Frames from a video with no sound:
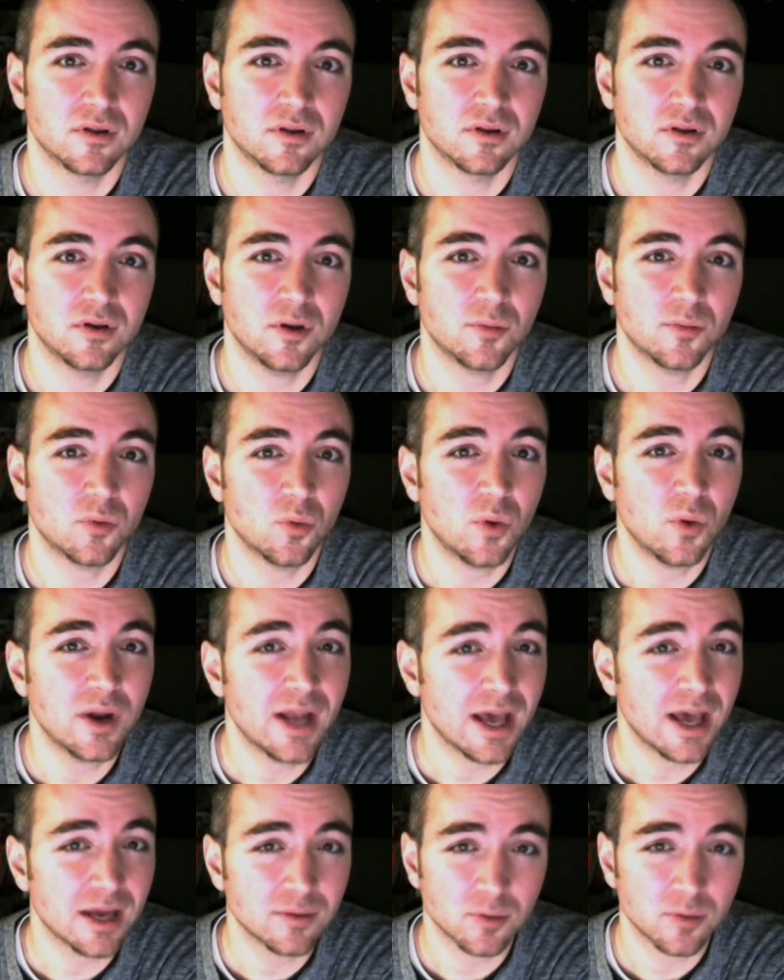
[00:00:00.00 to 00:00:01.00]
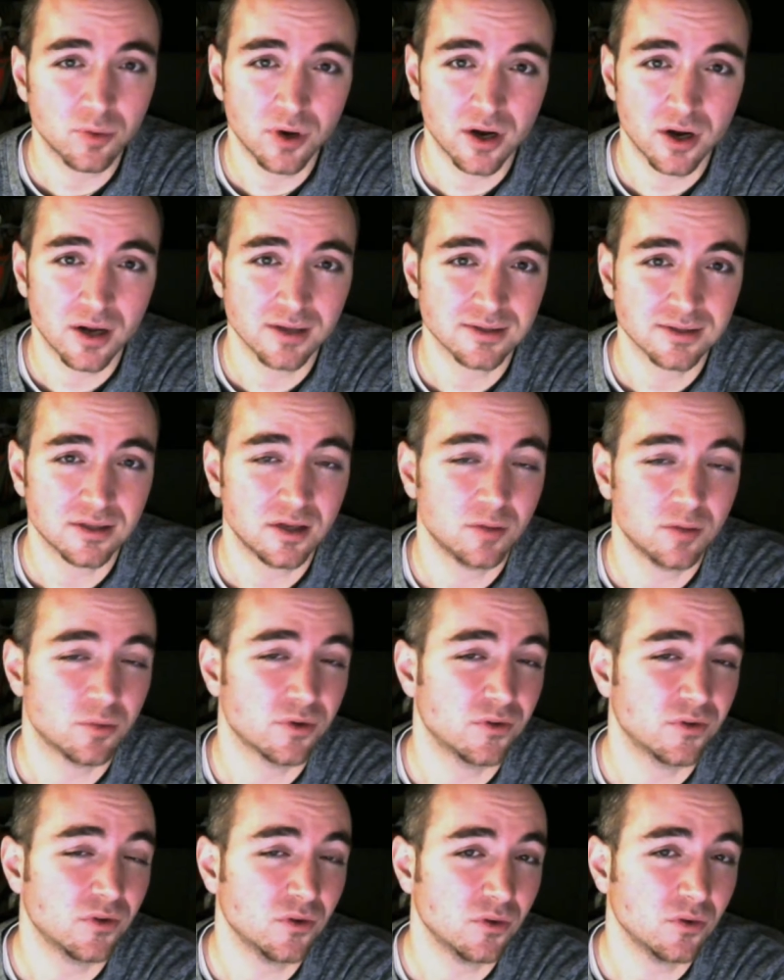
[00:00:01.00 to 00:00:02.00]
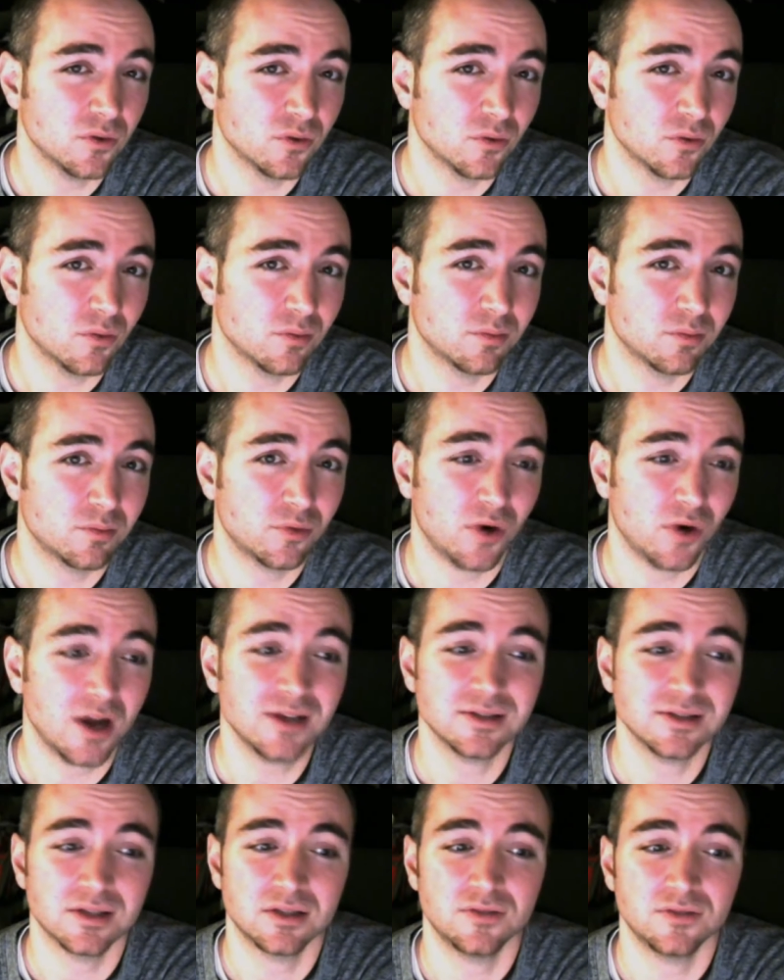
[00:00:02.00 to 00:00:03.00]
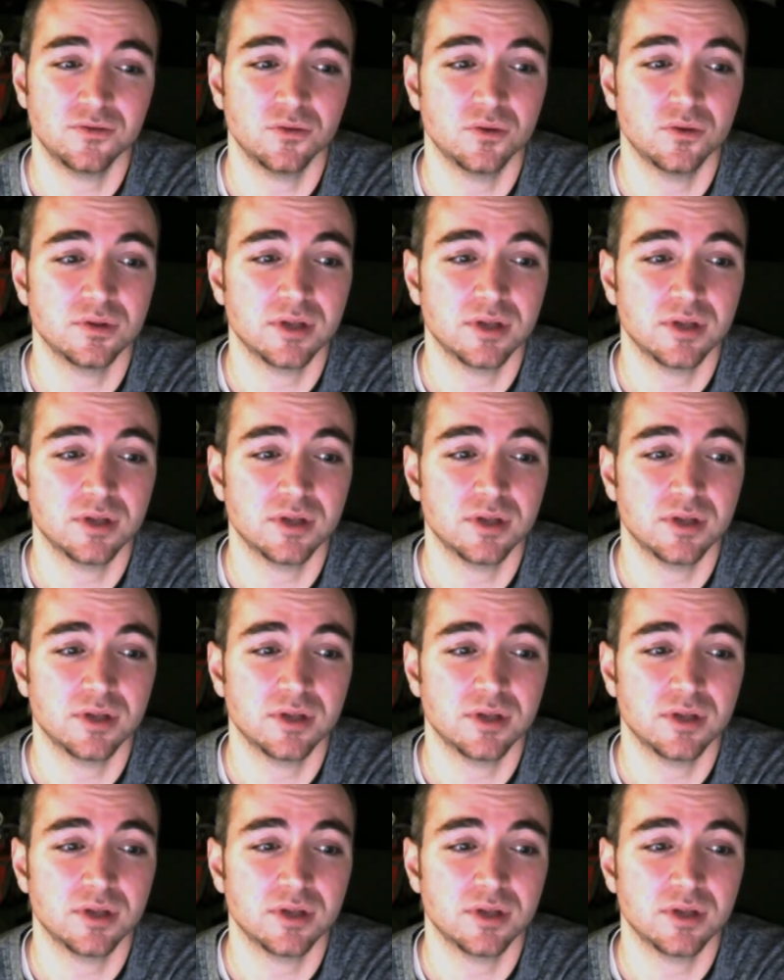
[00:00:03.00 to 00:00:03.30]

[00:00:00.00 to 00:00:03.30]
number one, animal products, and number two, processed foods.